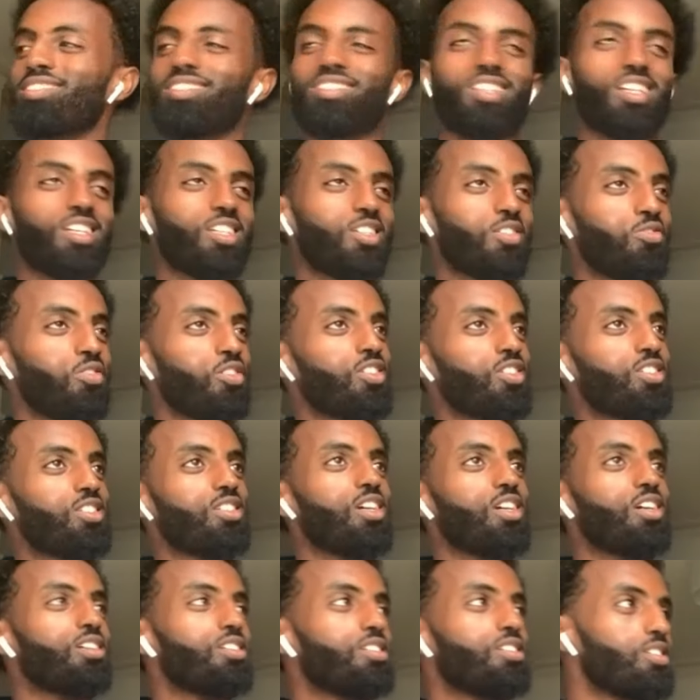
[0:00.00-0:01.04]
Six foot
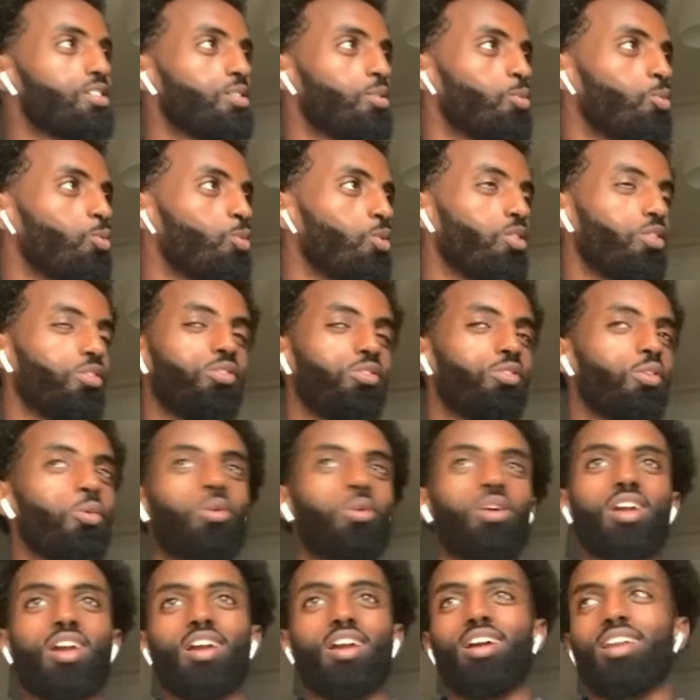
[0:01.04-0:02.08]
six, but
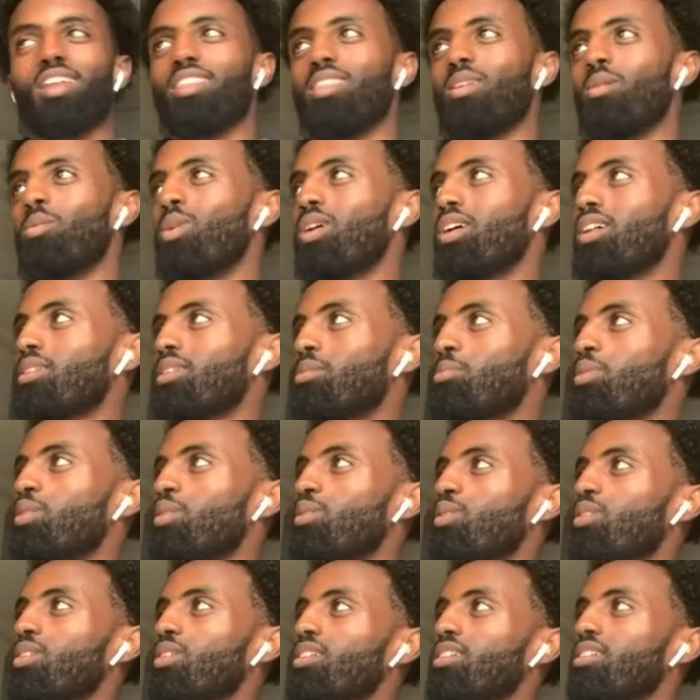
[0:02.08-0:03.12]
no kid in the world,
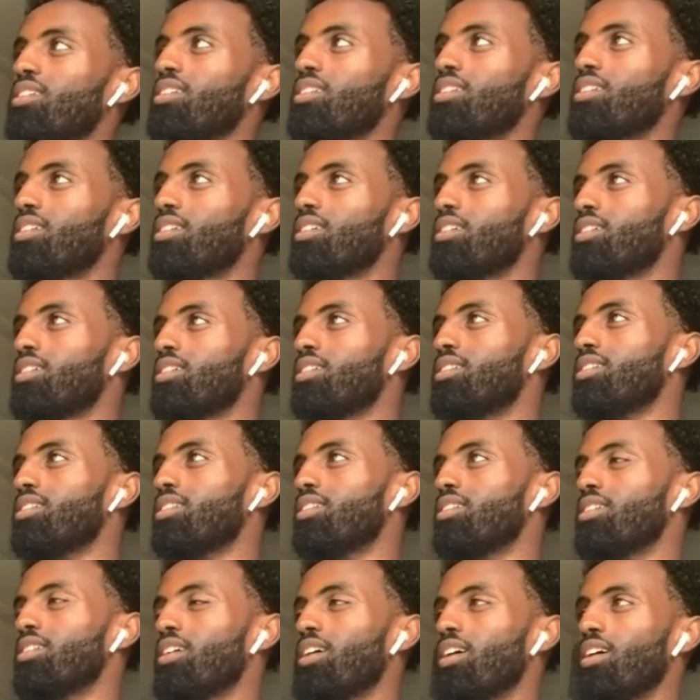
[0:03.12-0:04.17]
bro.
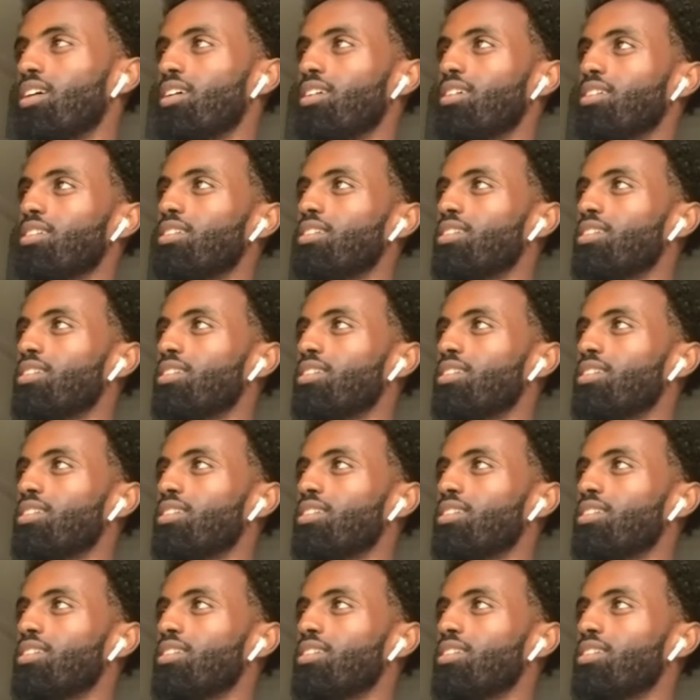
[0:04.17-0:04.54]
Yeah.